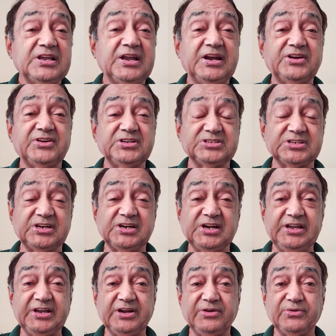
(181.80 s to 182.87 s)
held
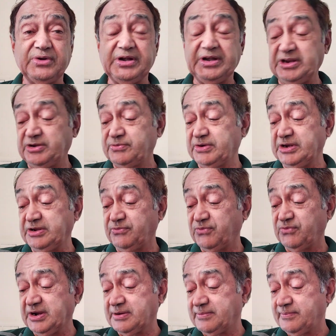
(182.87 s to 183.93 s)
recently in
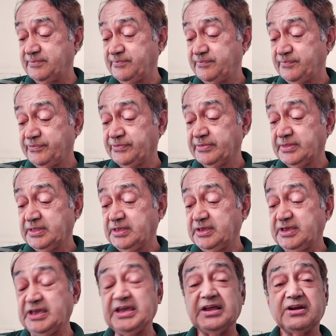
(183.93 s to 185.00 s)
2021.
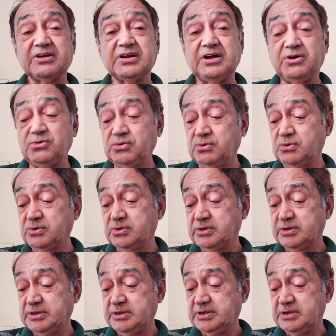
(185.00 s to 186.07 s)
KL Rahul
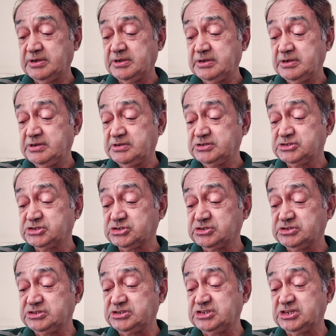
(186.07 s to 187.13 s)

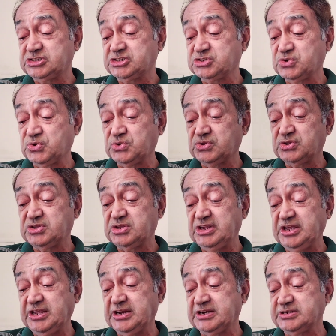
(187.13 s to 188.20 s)
just scored
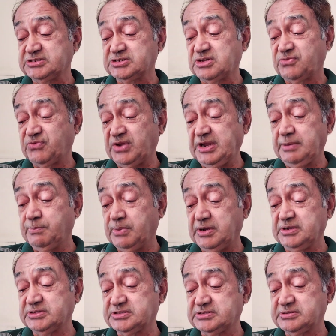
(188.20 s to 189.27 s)
3 runs of 8
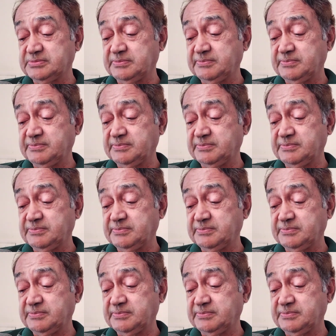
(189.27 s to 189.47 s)
balls